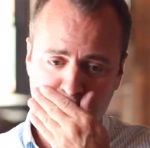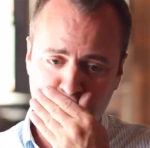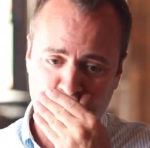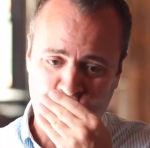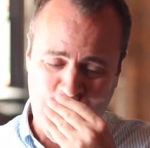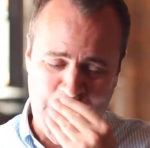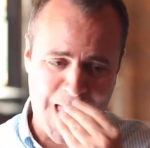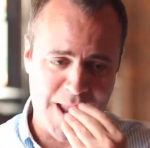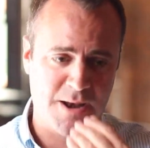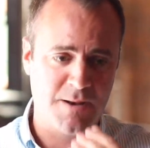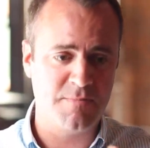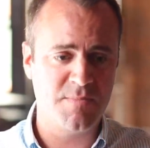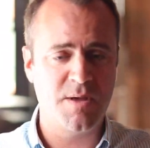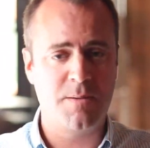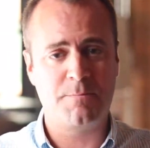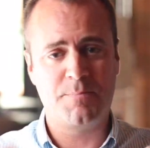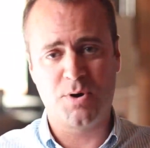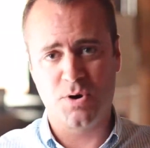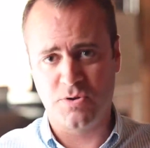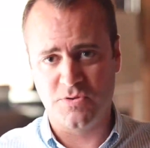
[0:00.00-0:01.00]
Again,
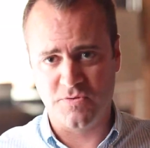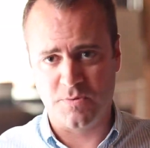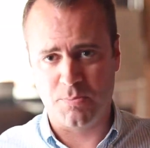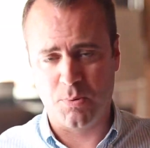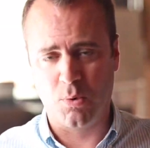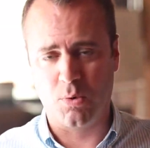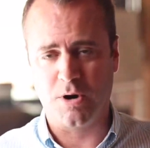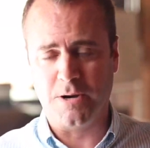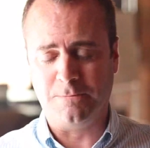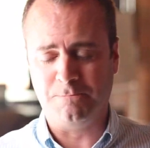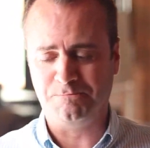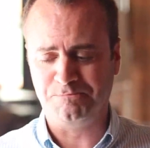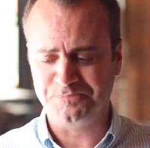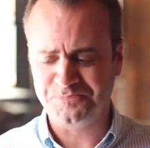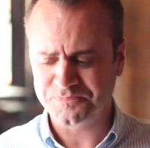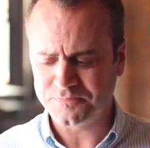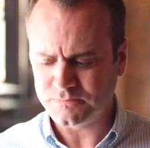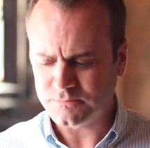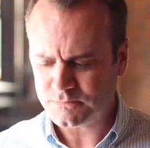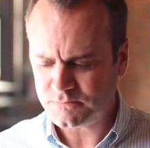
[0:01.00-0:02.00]
per the report.
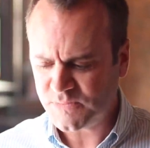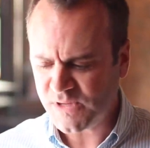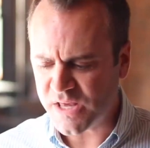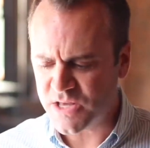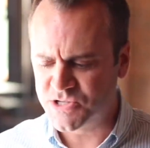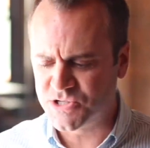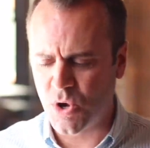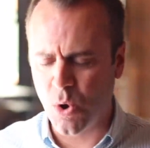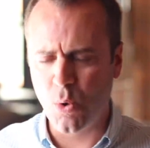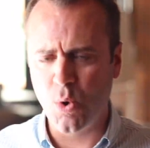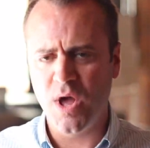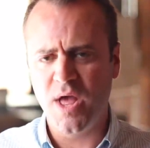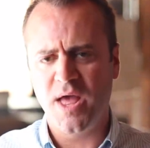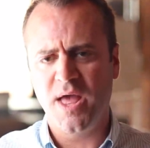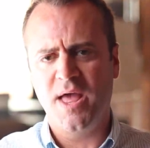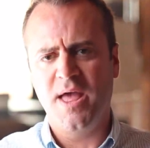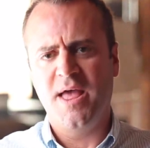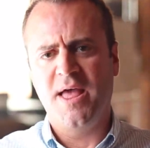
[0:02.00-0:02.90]
So